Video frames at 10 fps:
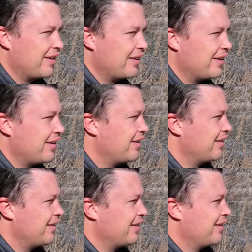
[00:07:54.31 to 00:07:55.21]

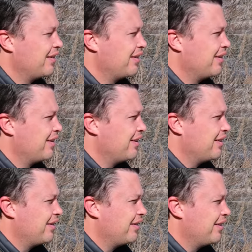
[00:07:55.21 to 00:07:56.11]
Nothing is said.